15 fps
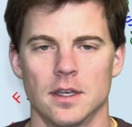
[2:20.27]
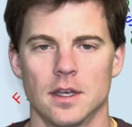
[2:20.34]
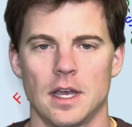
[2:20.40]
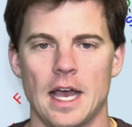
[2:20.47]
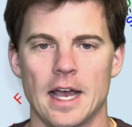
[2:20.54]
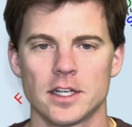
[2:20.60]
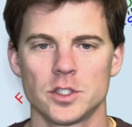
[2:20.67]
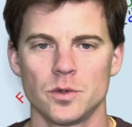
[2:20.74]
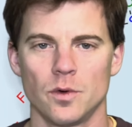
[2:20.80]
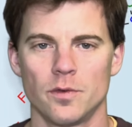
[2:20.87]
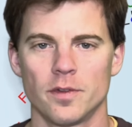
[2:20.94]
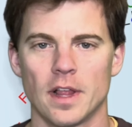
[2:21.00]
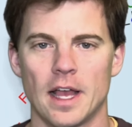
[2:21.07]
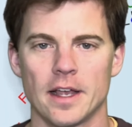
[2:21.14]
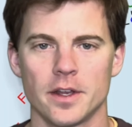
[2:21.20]
actual
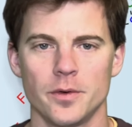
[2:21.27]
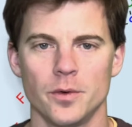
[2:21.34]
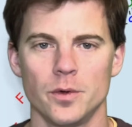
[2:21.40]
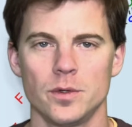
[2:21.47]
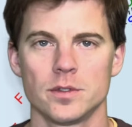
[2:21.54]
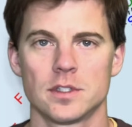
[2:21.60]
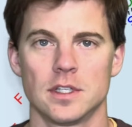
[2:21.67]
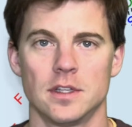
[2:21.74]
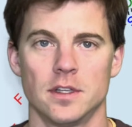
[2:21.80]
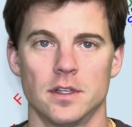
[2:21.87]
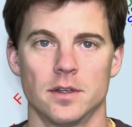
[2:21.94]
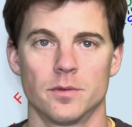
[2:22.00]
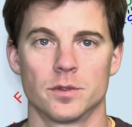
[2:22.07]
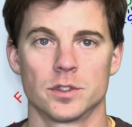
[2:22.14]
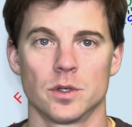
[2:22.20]
flagging rules in the
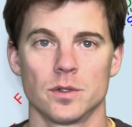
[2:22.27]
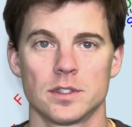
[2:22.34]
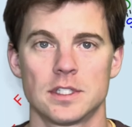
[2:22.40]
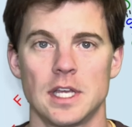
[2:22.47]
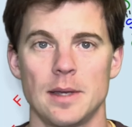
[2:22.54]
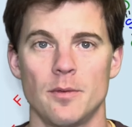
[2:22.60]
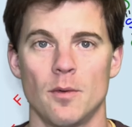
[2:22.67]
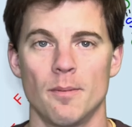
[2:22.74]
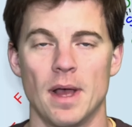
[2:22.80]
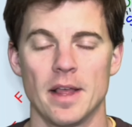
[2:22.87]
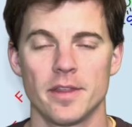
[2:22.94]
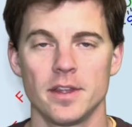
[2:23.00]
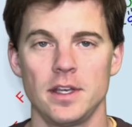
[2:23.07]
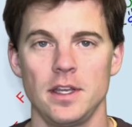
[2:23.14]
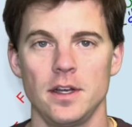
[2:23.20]
results table
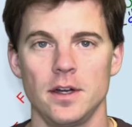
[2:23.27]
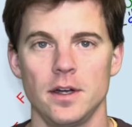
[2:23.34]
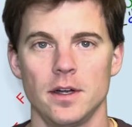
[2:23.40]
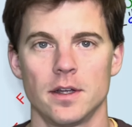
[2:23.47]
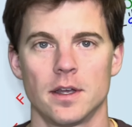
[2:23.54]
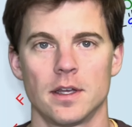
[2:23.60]
method here.